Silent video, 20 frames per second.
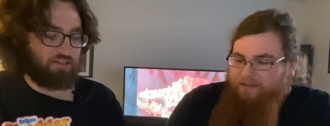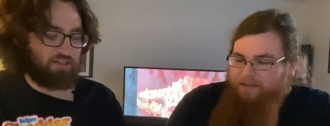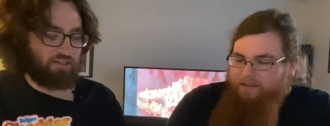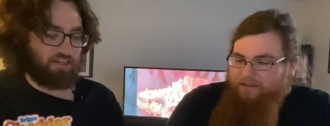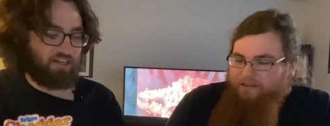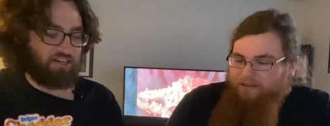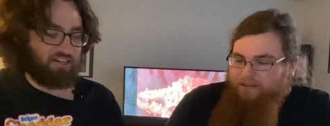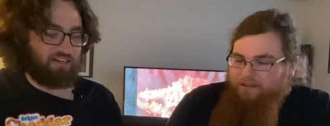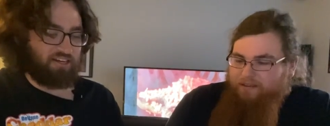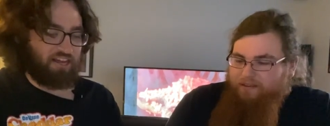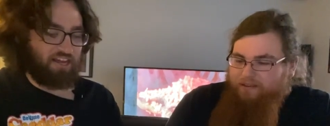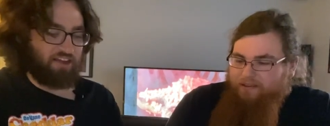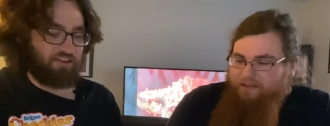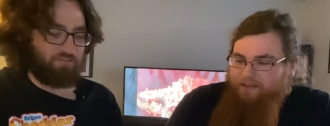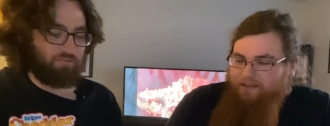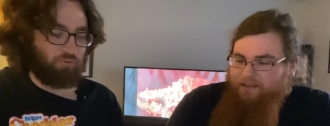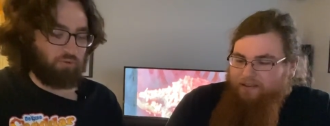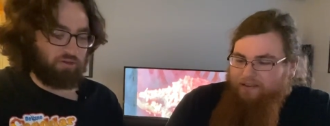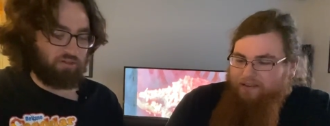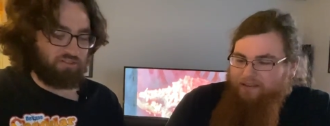Speaker 1: I need to
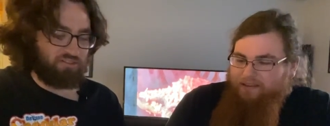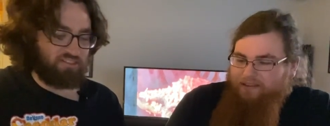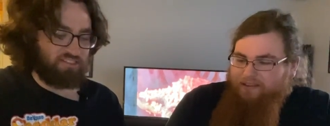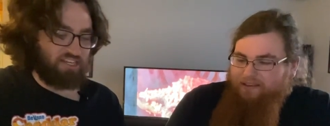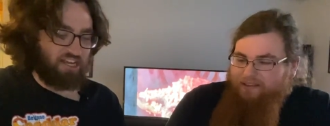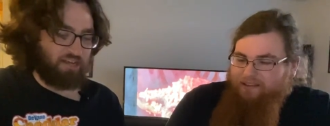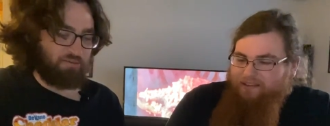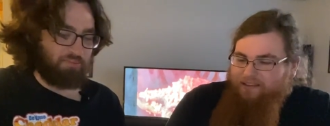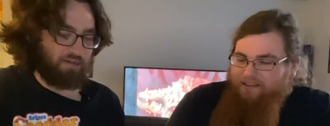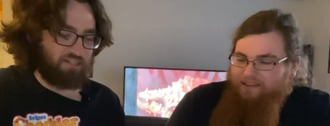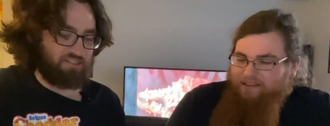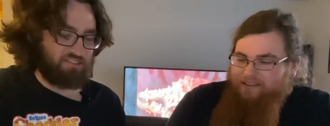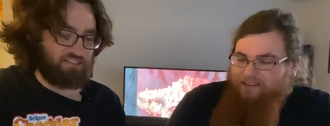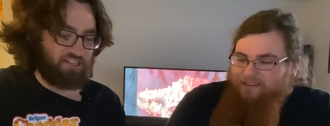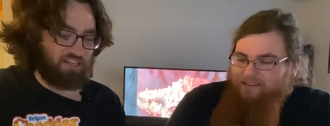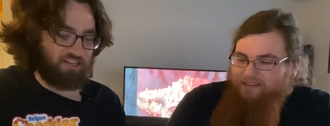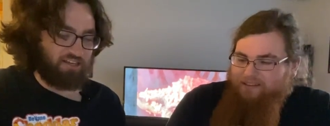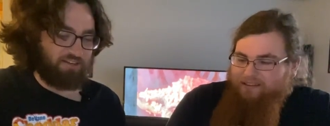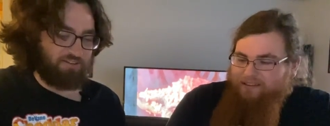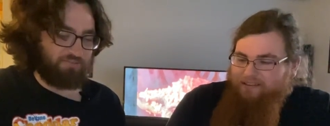have one side by
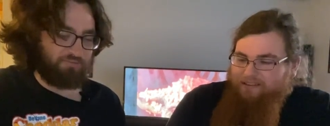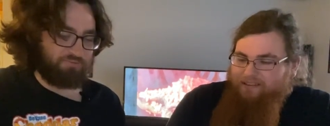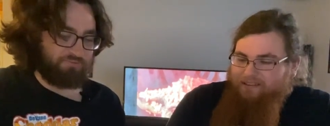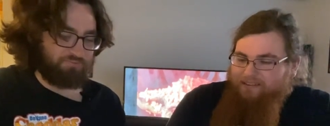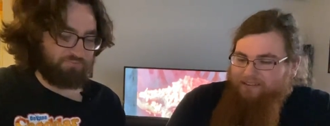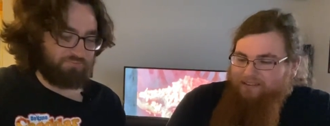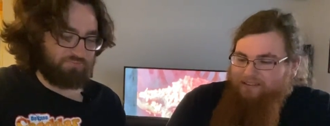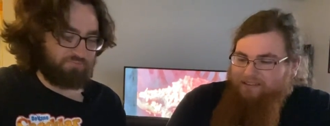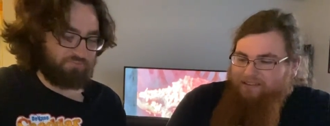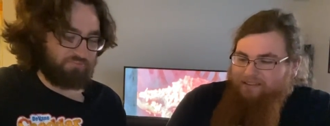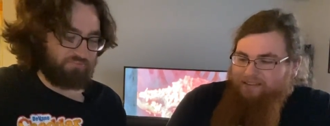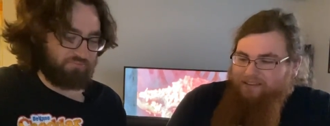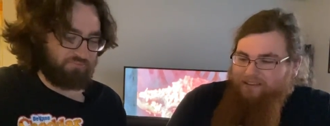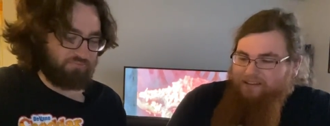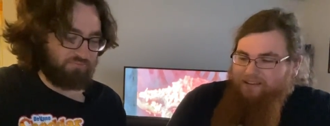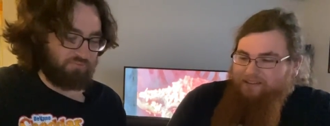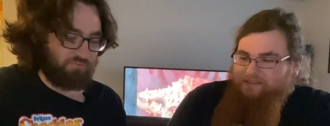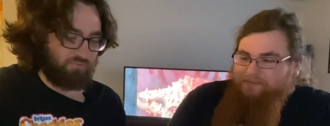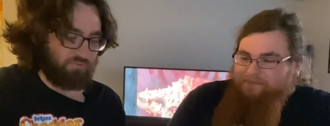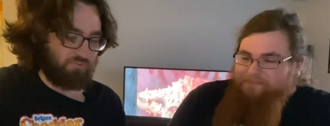side.
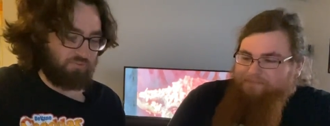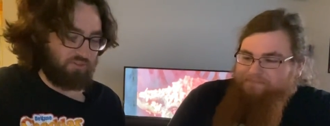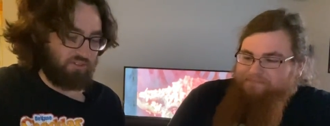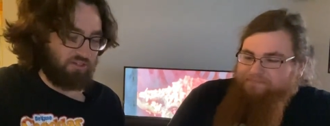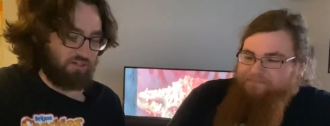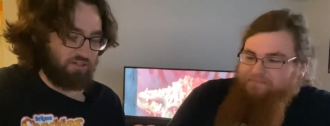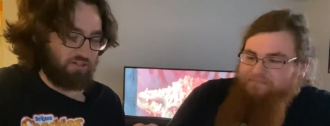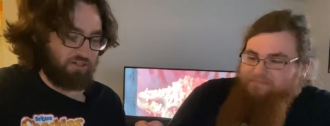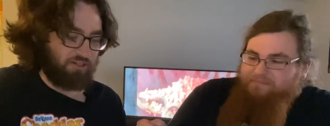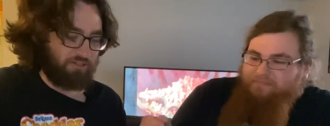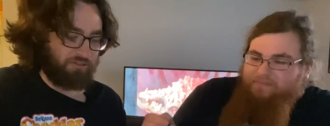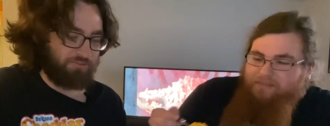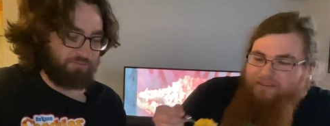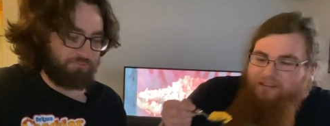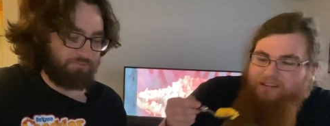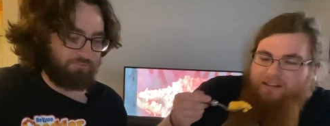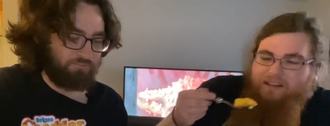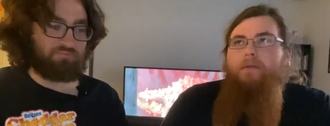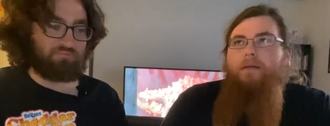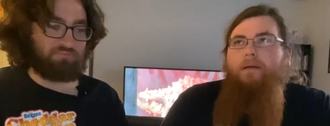
Speaker 2: Yeah. All right.
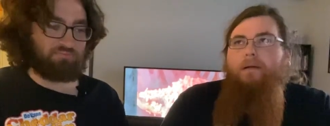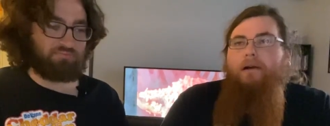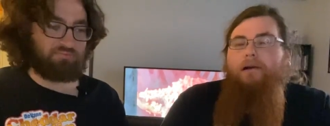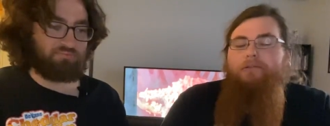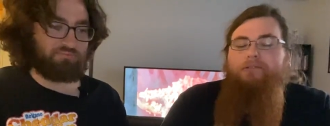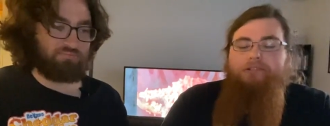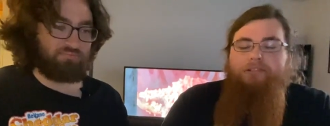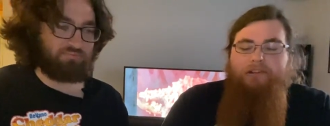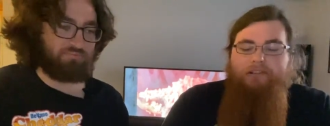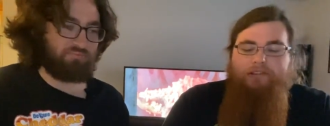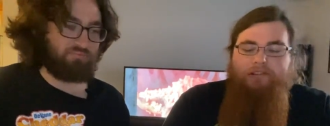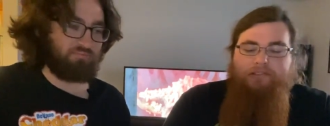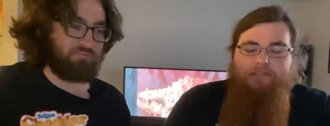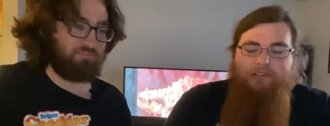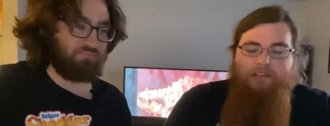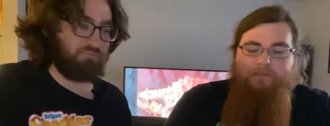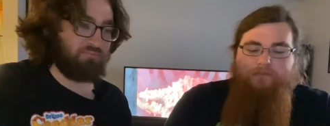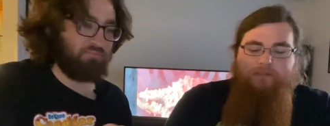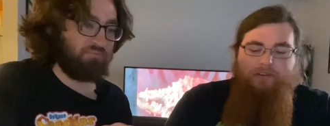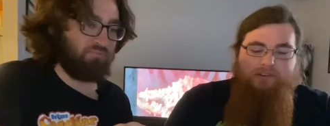I'll say I
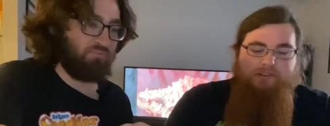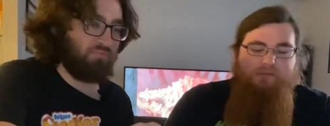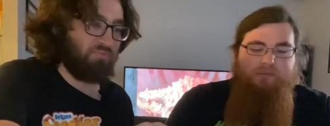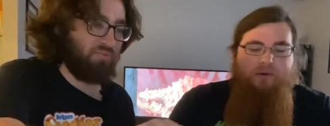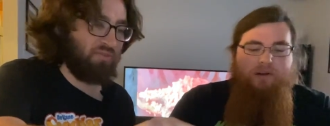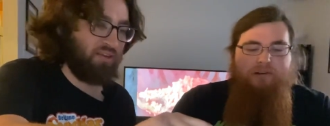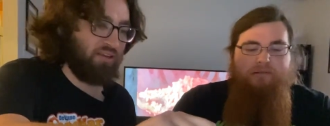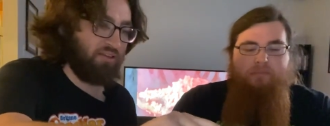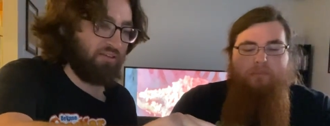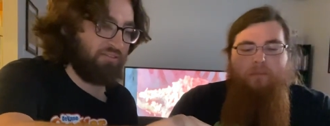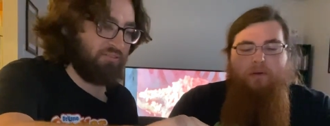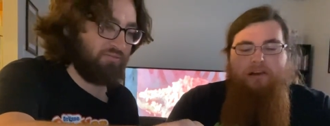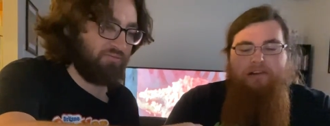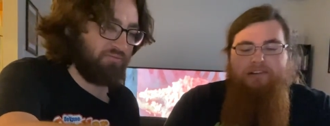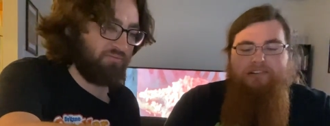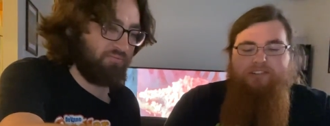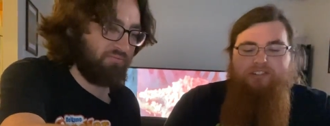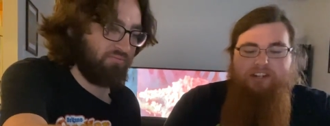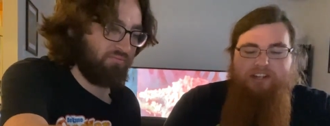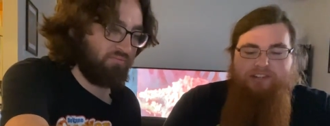think the first one I
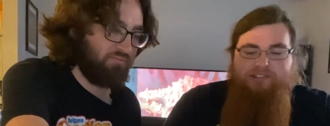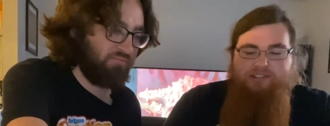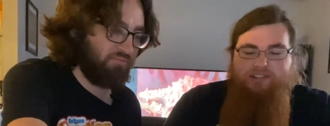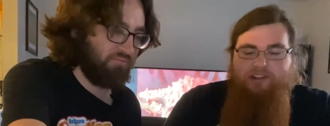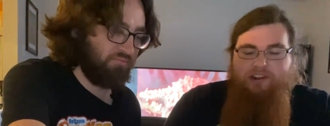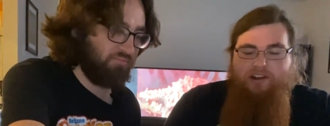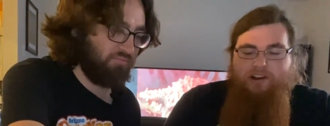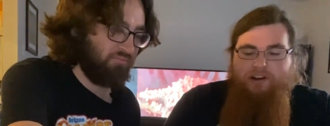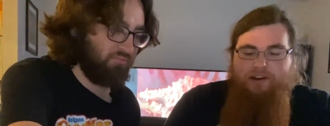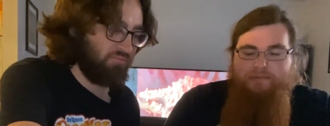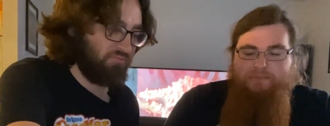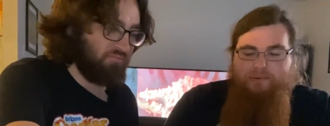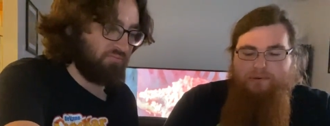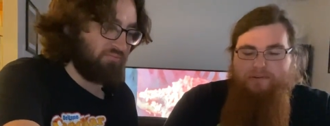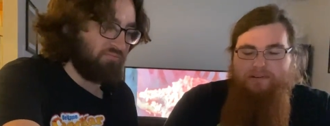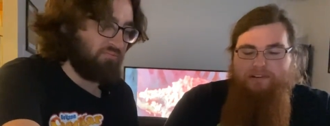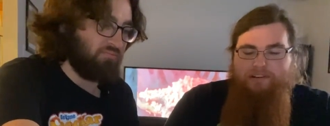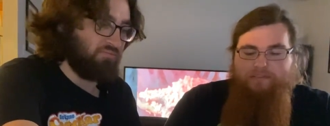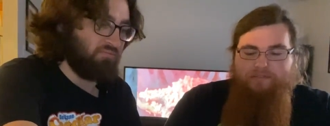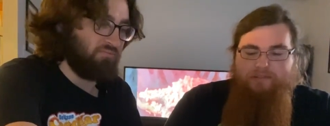could mm-hmm. taste the
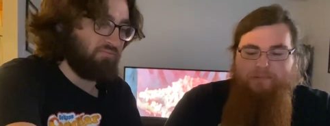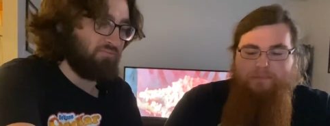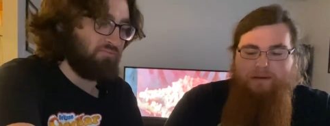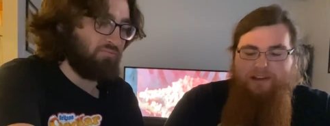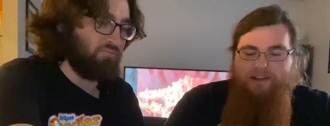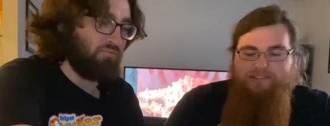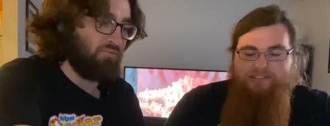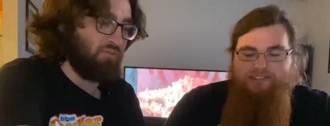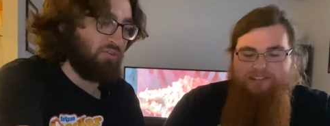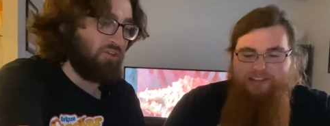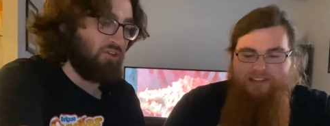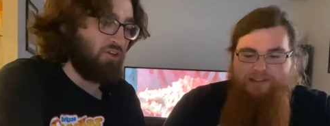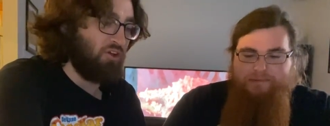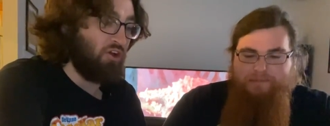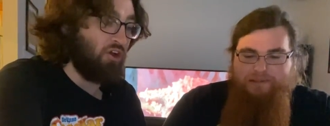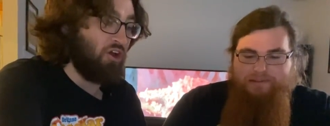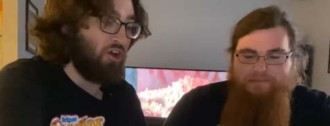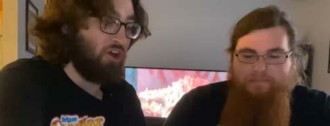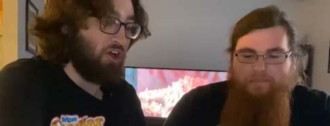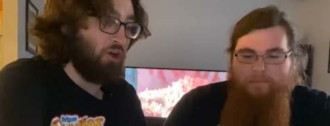cardboard of the box it
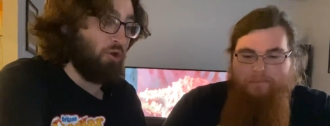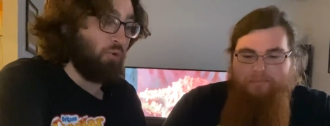came in. Oh